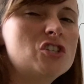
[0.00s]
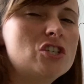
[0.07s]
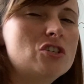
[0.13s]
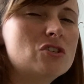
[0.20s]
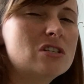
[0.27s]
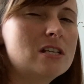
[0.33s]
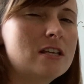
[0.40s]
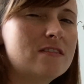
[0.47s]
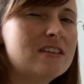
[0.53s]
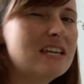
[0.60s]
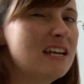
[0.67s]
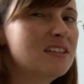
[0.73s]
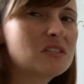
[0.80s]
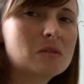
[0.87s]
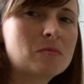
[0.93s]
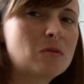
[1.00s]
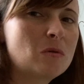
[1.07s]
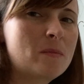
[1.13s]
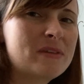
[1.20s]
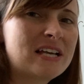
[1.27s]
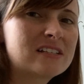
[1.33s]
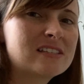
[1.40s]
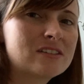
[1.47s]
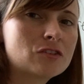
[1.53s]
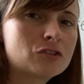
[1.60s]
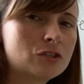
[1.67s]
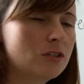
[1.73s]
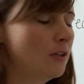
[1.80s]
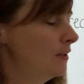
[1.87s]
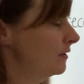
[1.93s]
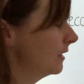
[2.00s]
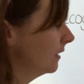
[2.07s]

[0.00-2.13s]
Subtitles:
usually at the end, so it probably won't be that because there's a t at the